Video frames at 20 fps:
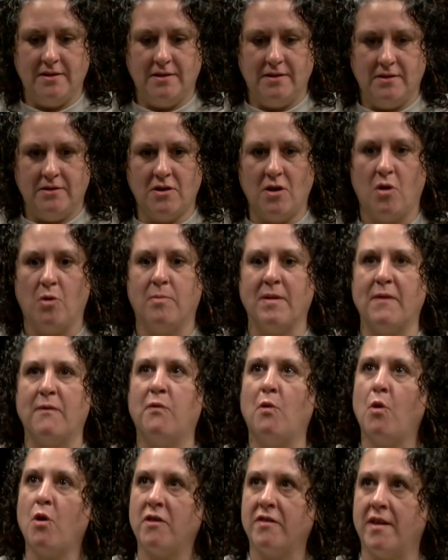No,
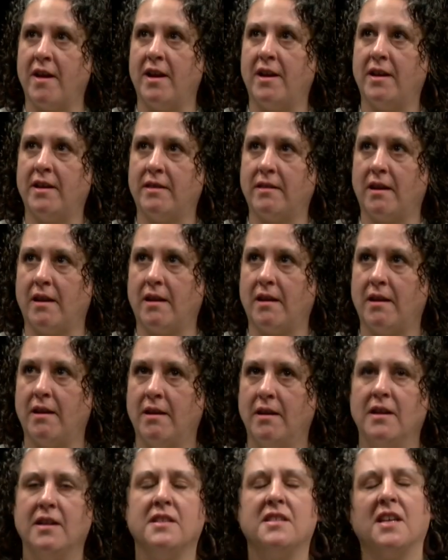before then, I think.
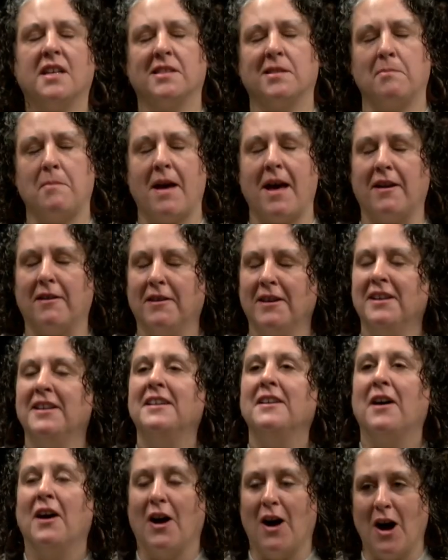Doesn't matter.
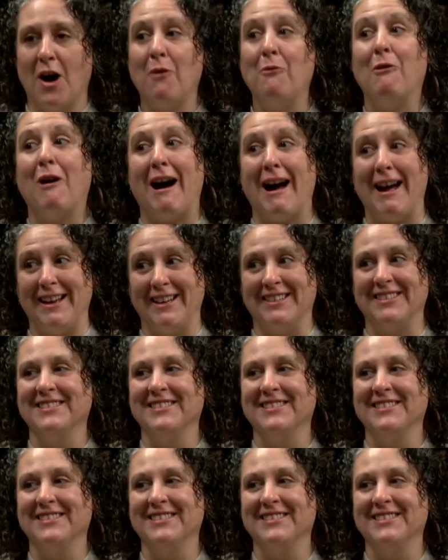A while.